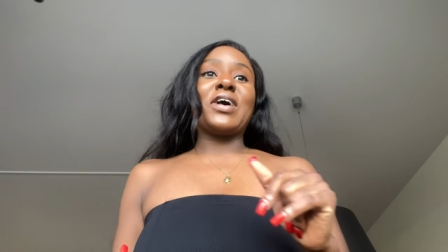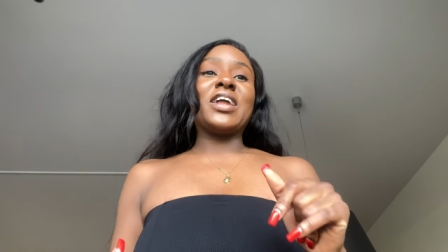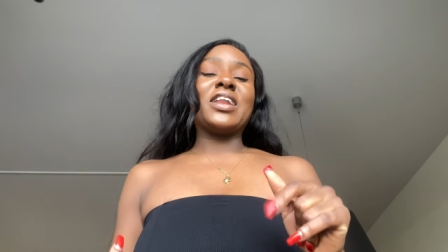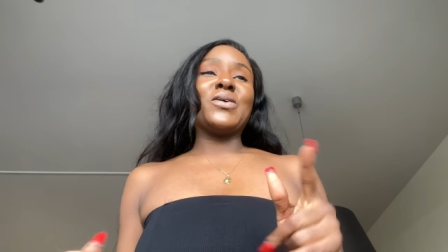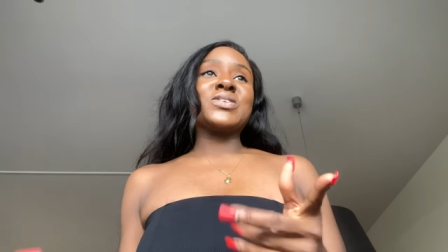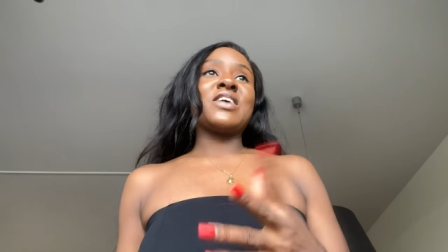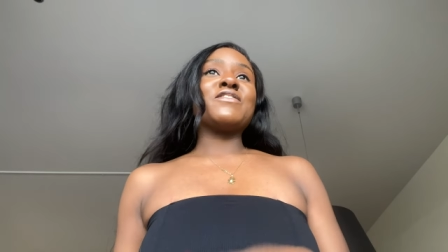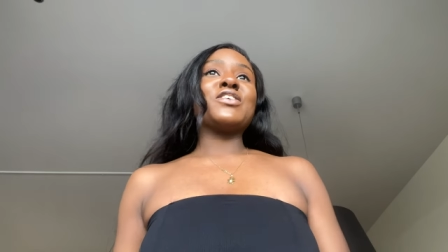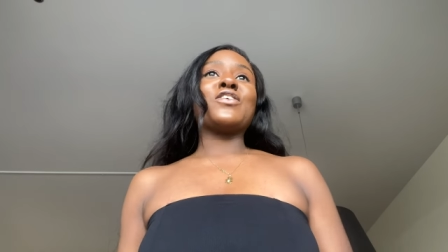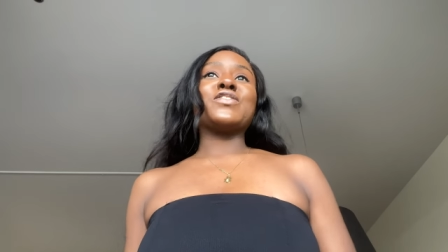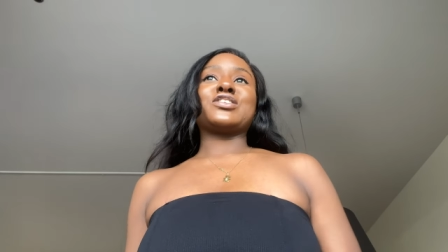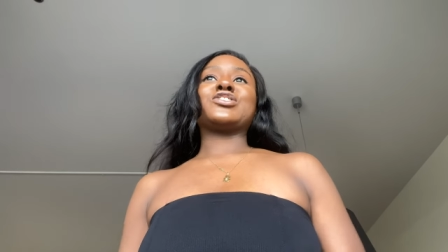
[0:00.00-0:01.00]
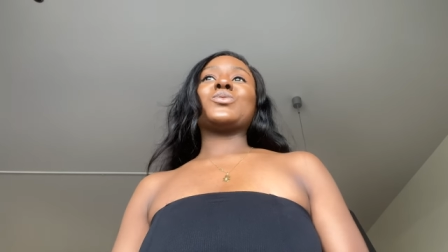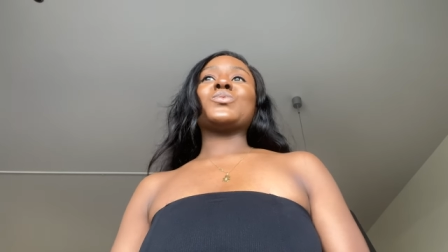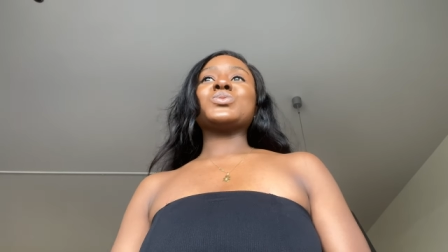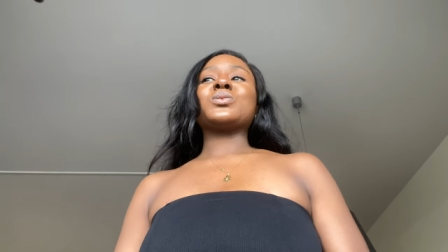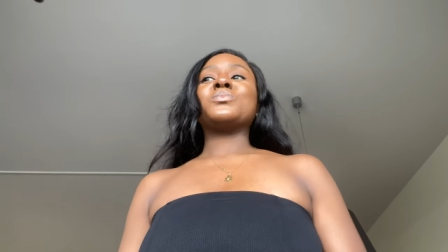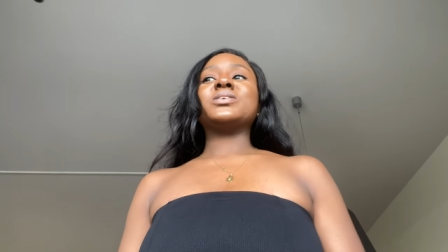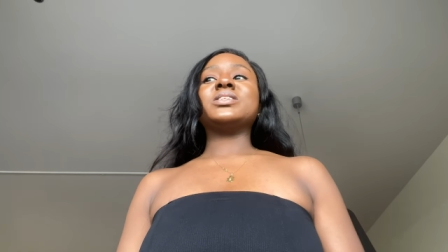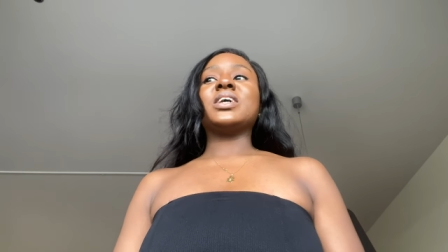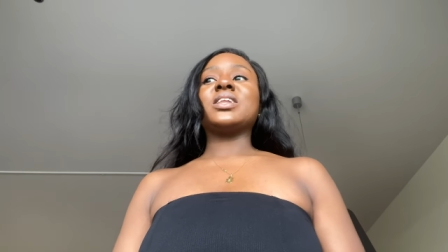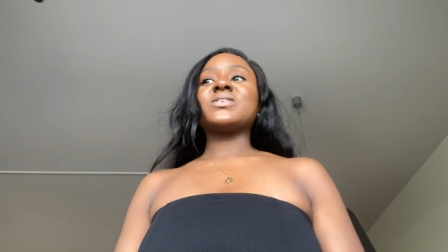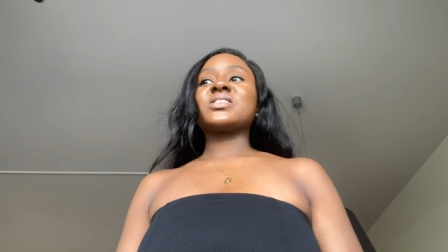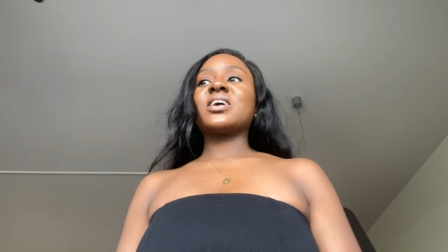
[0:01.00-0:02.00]
And I was having a conversation with somebody,
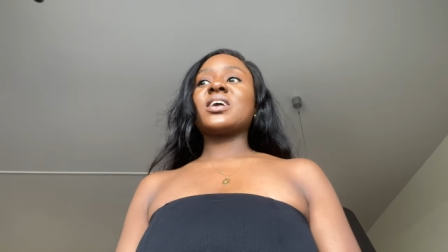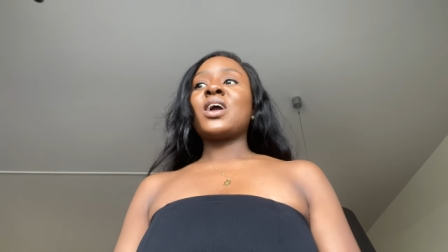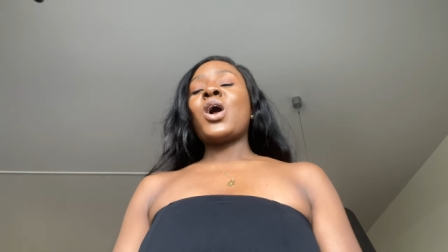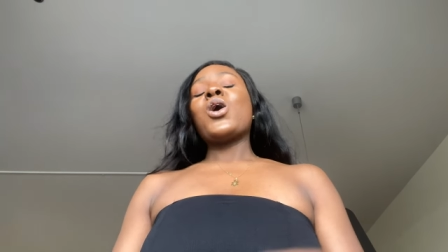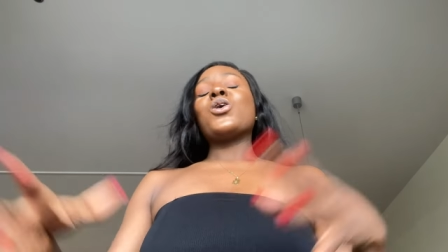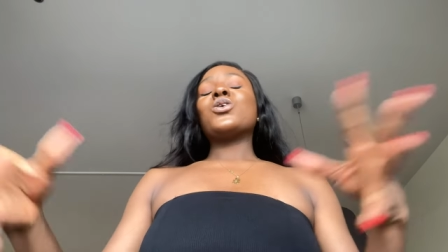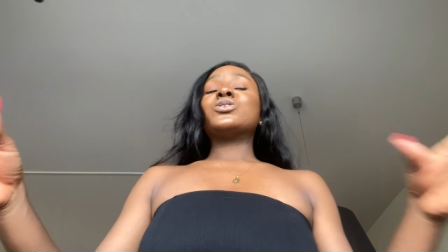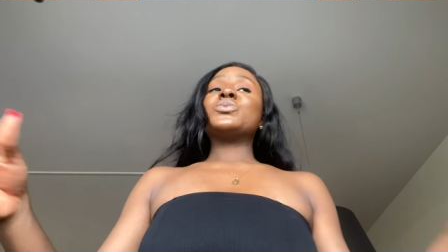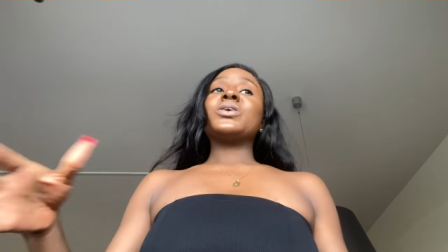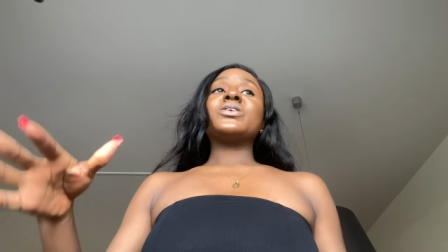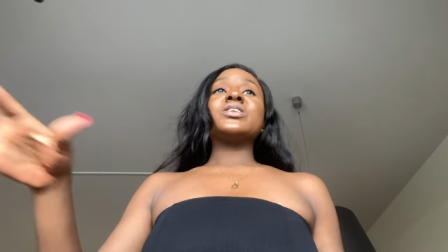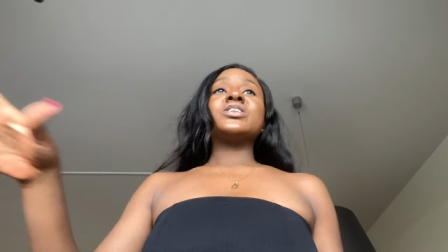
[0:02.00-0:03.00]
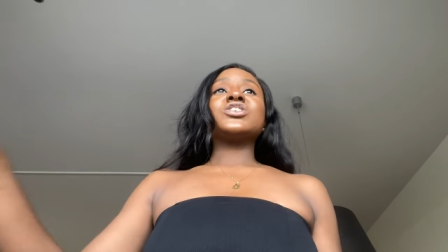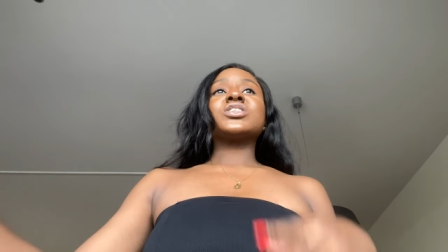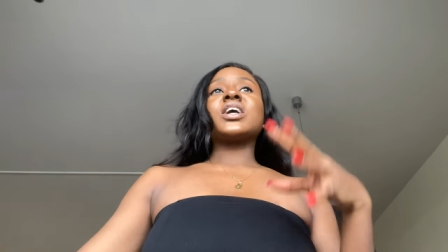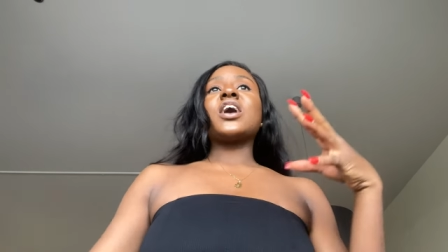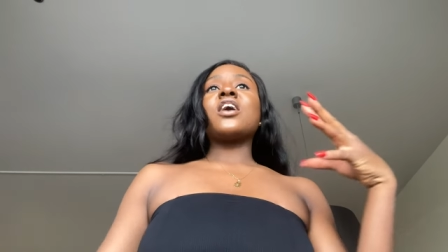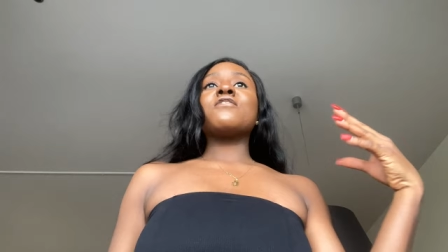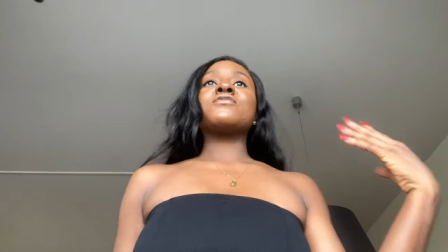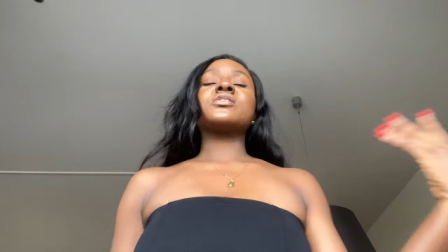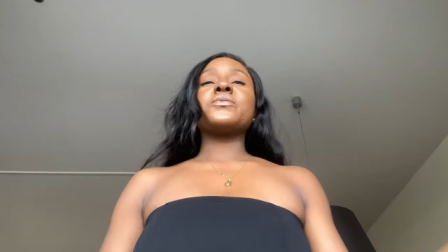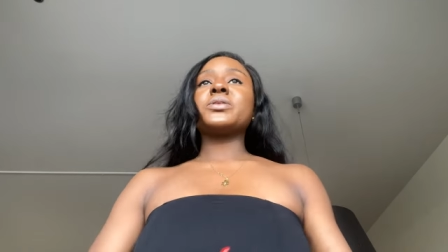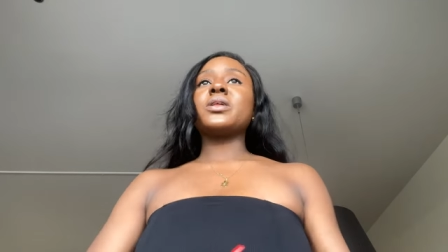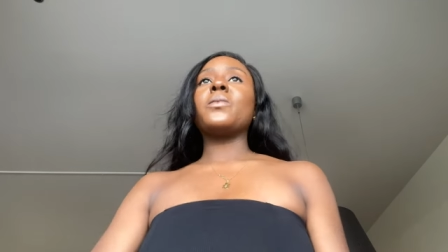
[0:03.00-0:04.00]
and he was like, oh, we only just have
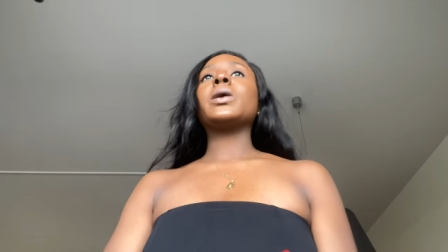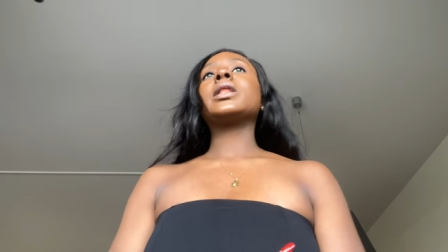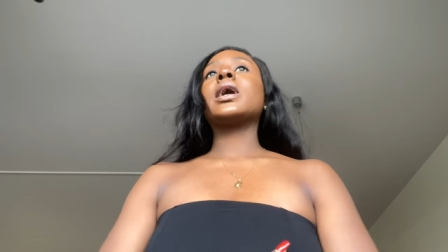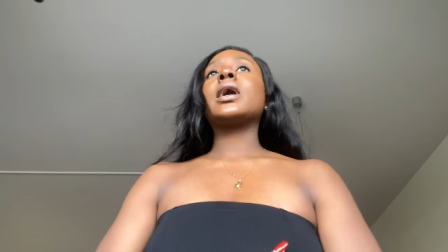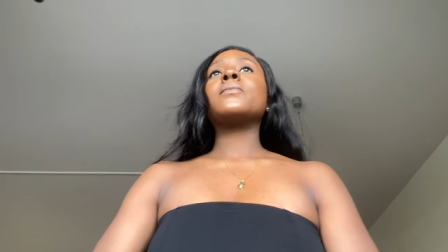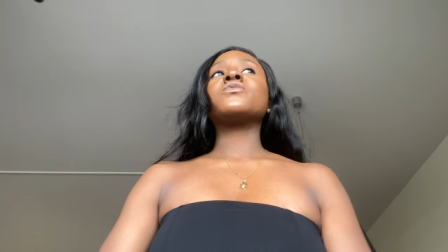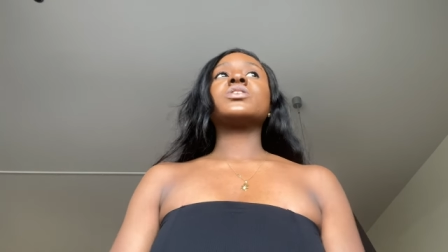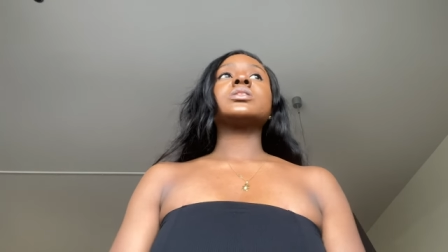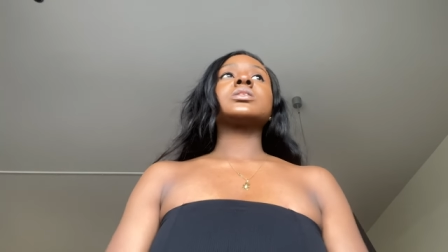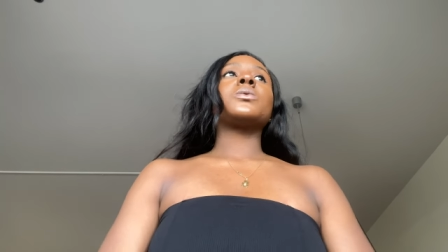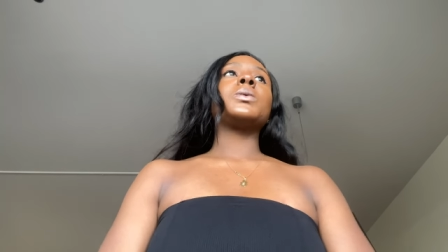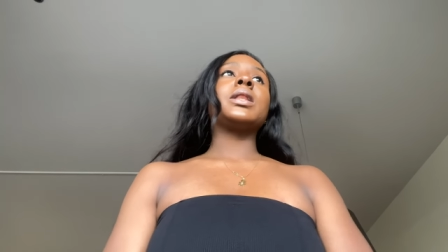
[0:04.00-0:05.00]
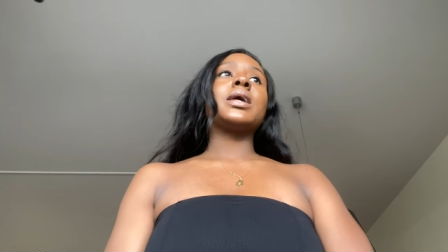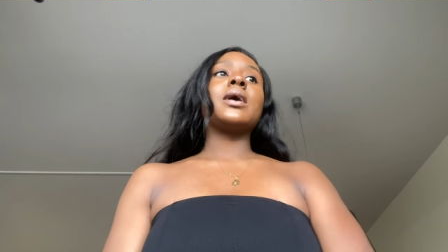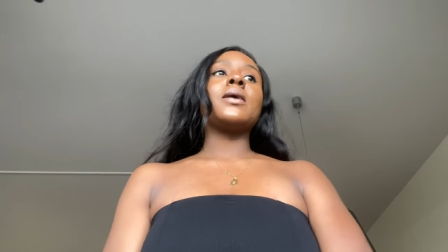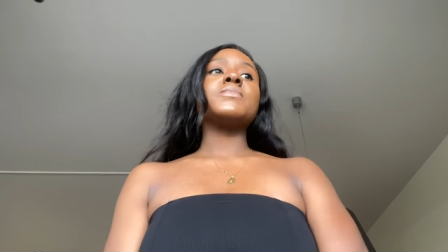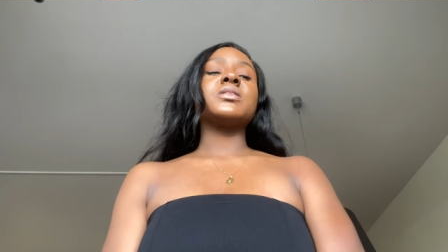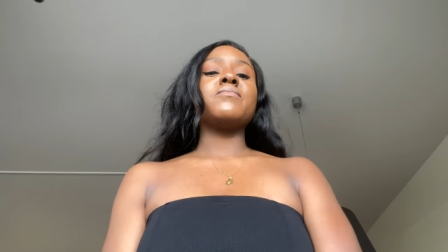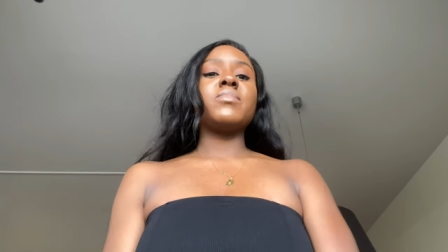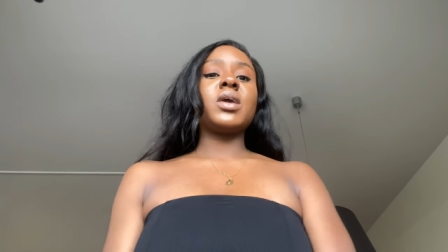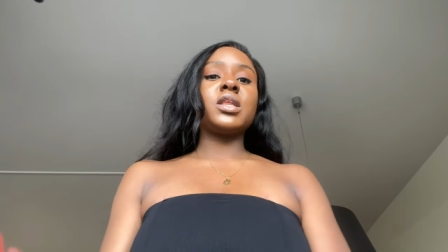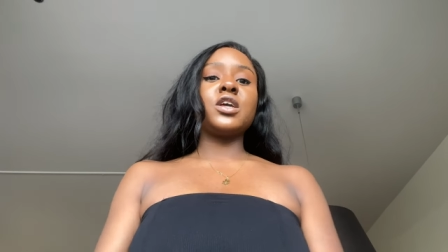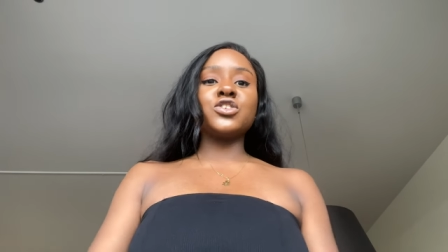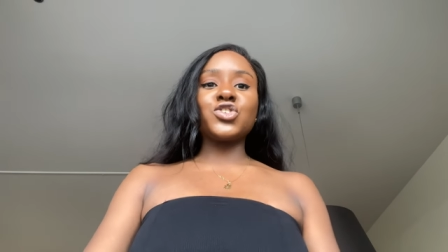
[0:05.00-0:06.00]
Venus Williams, they
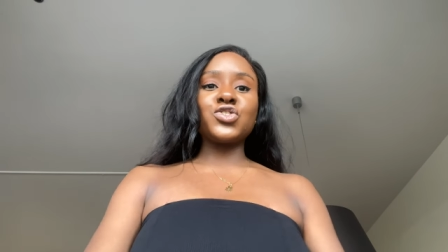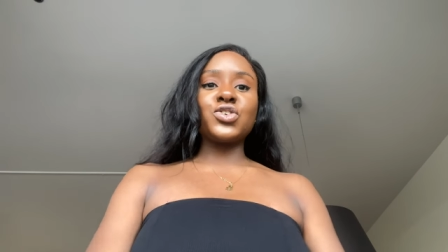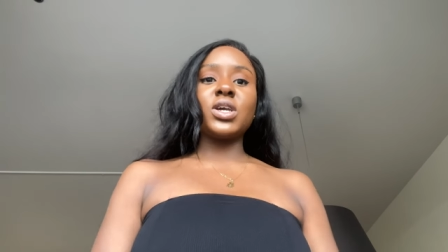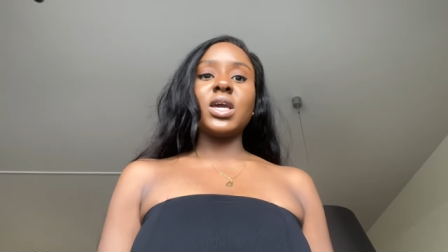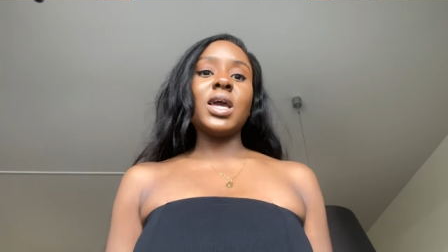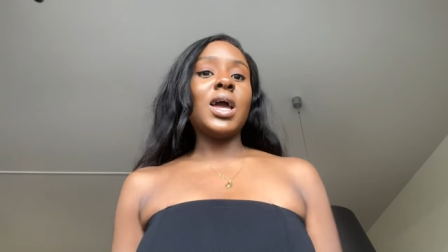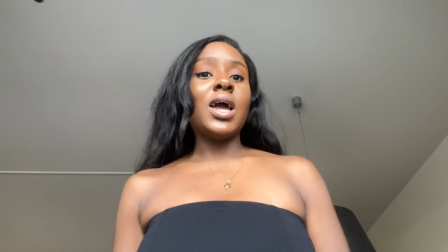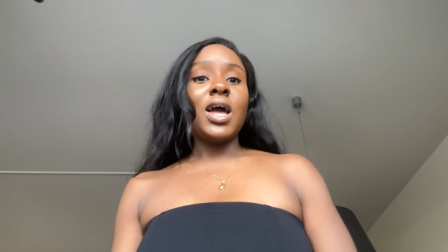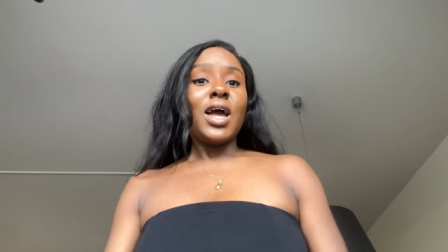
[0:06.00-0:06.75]
made history.